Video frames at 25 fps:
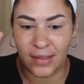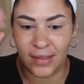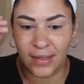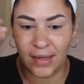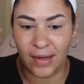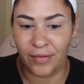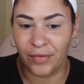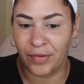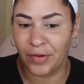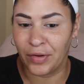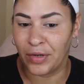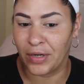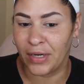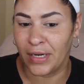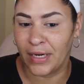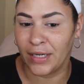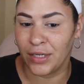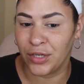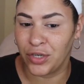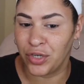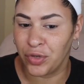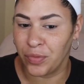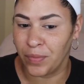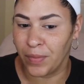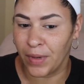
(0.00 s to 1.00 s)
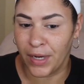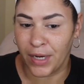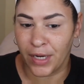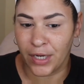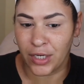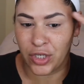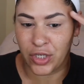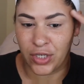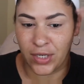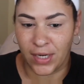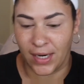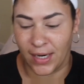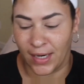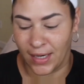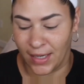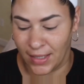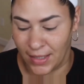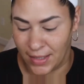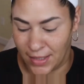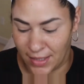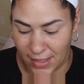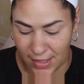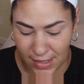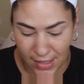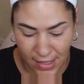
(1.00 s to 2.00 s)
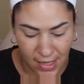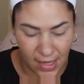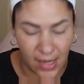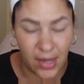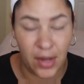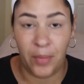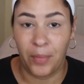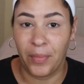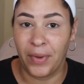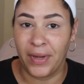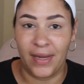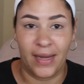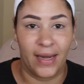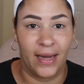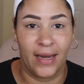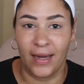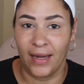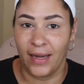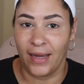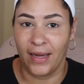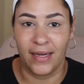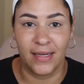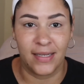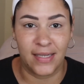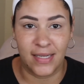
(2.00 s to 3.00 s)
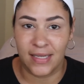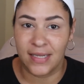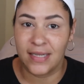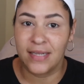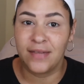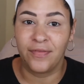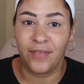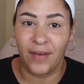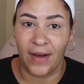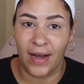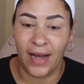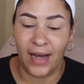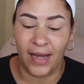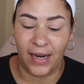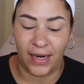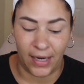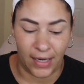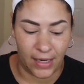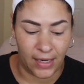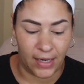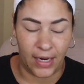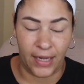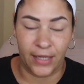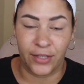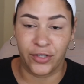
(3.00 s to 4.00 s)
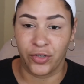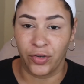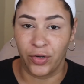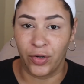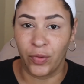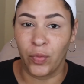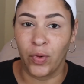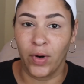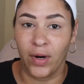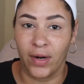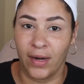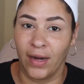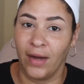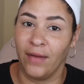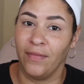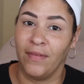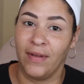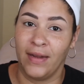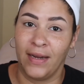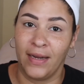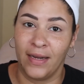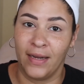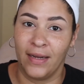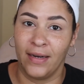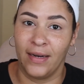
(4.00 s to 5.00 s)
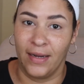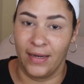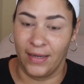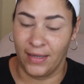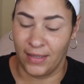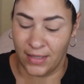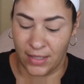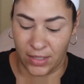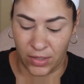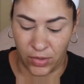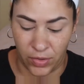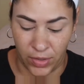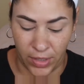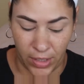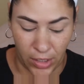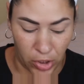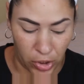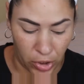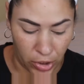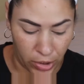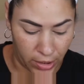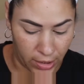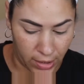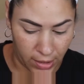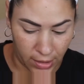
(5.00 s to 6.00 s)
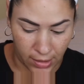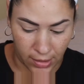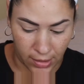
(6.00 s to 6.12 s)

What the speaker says: I filled it in too much, but yeah, it's fine and it's going to work out in the end and it's going to look